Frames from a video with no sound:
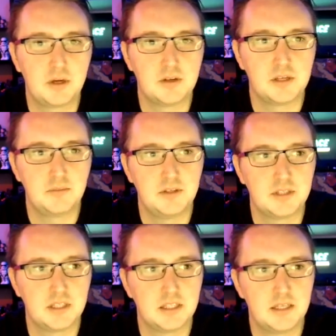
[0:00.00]
because I'm
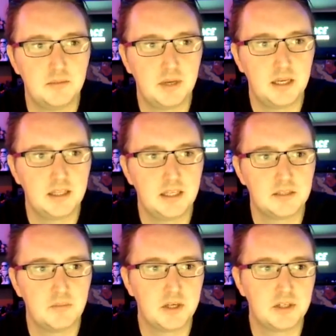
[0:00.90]
using the template,
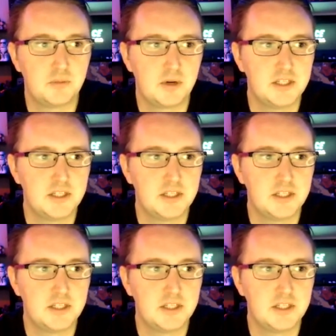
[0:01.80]
there's a bunch of